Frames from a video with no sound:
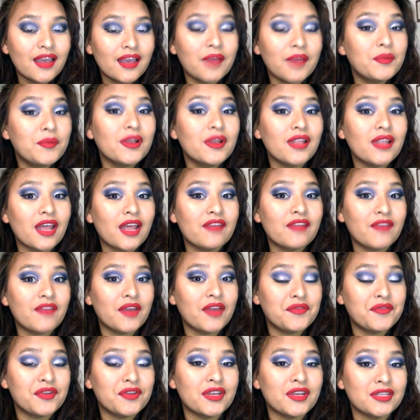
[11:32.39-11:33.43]
put a lot of
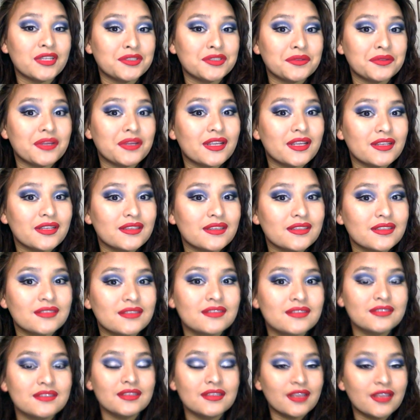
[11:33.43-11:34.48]
effort into it,
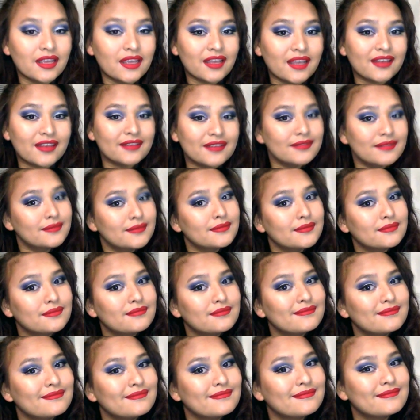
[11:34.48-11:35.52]
and
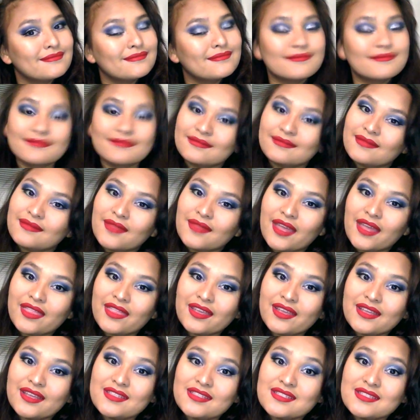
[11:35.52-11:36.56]
I
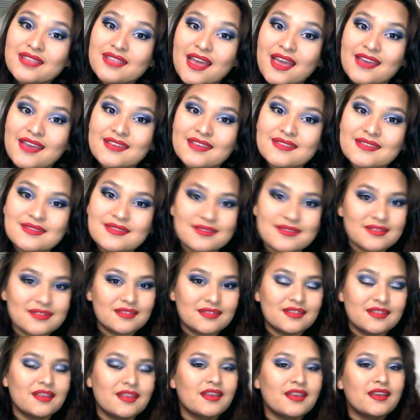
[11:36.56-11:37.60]
think it's nice
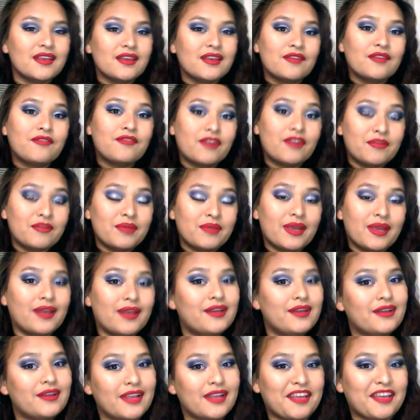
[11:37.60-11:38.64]
for a
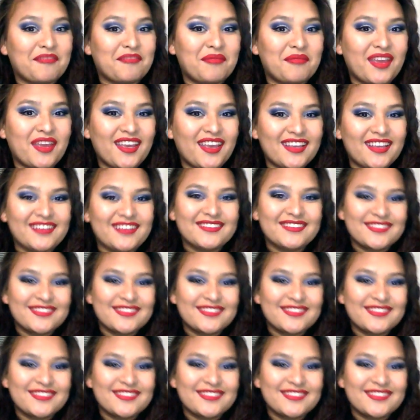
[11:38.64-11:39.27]
beginner like me.